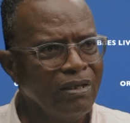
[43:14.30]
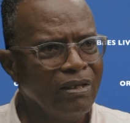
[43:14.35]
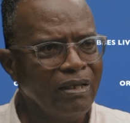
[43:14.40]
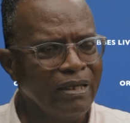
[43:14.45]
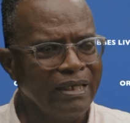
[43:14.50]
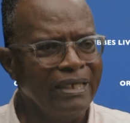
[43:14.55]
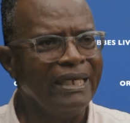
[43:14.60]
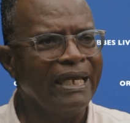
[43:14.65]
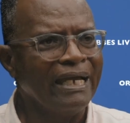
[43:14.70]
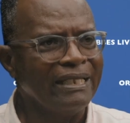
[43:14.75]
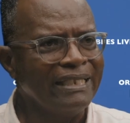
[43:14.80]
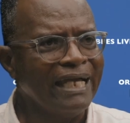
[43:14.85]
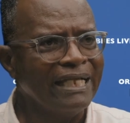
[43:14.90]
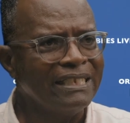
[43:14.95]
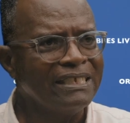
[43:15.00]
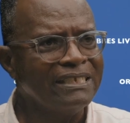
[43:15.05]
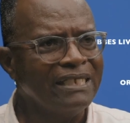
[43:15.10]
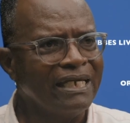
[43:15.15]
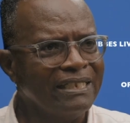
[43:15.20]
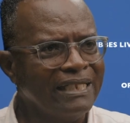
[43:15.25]
Yeah, that's
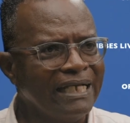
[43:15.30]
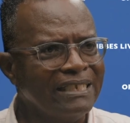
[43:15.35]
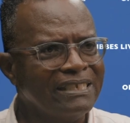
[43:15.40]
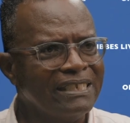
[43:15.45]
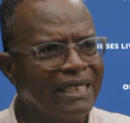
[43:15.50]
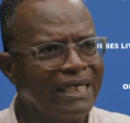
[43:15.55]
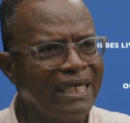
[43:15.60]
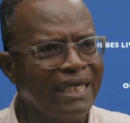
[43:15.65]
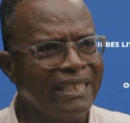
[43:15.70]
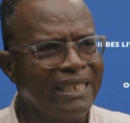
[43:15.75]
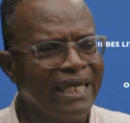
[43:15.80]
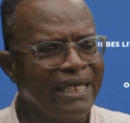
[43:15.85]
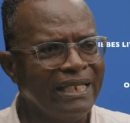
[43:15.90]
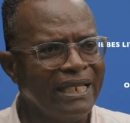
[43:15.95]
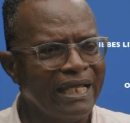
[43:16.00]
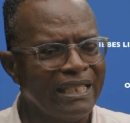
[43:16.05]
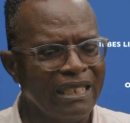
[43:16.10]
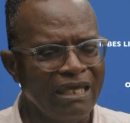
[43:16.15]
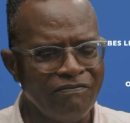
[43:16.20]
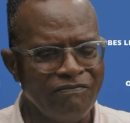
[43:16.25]
the key thing,
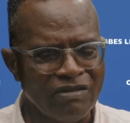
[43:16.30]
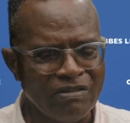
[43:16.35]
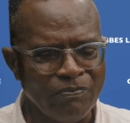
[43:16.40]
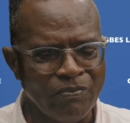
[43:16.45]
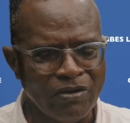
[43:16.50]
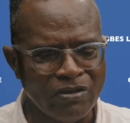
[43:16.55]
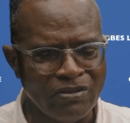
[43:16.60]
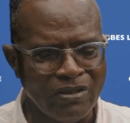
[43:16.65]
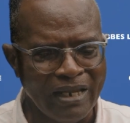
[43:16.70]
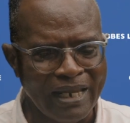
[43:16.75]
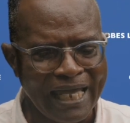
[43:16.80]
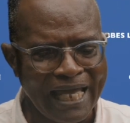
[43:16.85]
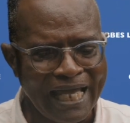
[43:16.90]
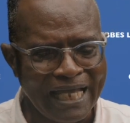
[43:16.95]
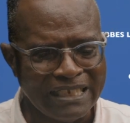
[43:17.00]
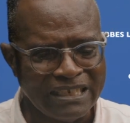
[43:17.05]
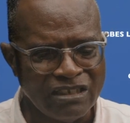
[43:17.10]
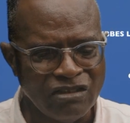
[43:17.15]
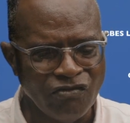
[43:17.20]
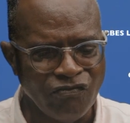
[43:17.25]
that if it were to
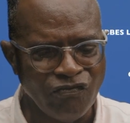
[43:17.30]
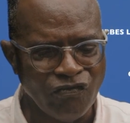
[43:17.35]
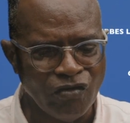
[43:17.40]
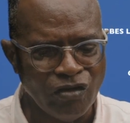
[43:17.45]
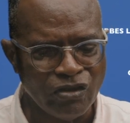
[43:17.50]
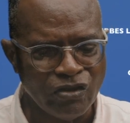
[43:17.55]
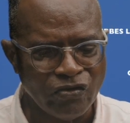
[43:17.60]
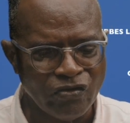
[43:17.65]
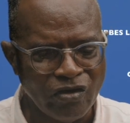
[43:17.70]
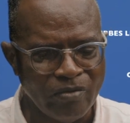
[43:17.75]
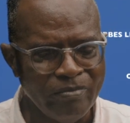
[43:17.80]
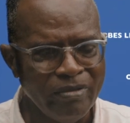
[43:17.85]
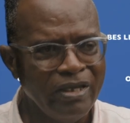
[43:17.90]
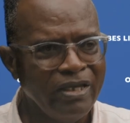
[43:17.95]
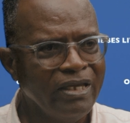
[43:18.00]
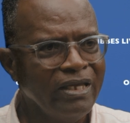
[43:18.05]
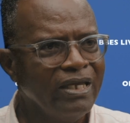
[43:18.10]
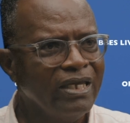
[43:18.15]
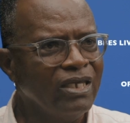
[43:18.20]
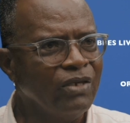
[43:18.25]
last the full term,
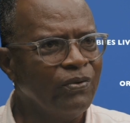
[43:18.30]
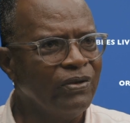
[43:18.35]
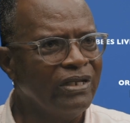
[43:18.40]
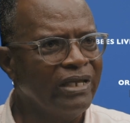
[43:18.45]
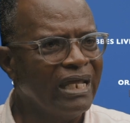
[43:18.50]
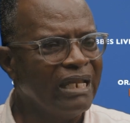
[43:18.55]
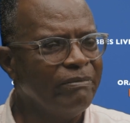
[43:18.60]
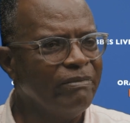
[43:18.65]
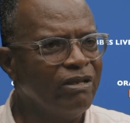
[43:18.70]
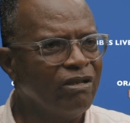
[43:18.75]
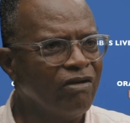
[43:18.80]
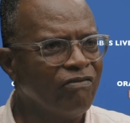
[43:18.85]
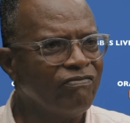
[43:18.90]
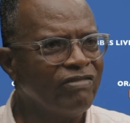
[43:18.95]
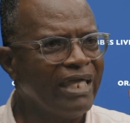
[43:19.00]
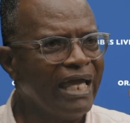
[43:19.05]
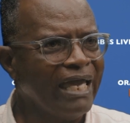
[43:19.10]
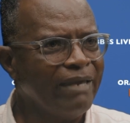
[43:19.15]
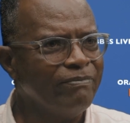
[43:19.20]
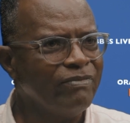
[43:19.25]
you would get him enough
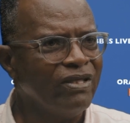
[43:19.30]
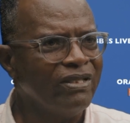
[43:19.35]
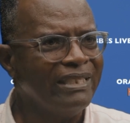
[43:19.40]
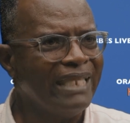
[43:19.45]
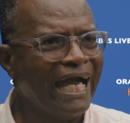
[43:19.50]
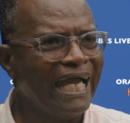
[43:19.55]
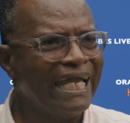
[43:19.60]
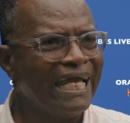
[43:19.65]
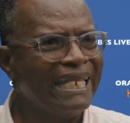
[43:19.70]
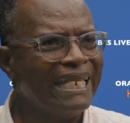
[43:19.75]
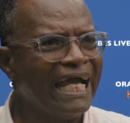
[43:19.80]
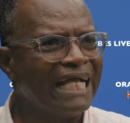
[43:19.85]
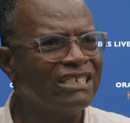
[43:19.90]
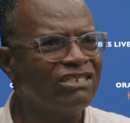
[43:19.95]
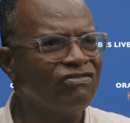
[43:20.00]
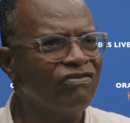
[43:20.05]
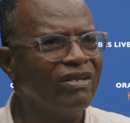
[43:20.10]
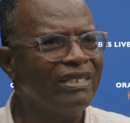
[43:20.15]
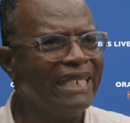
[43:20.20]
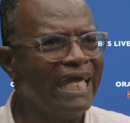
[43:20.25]
time to die a
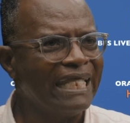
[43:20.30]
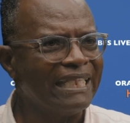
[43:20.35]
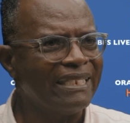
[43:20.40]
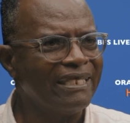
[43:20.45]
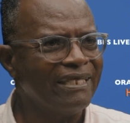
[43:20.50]
natural death.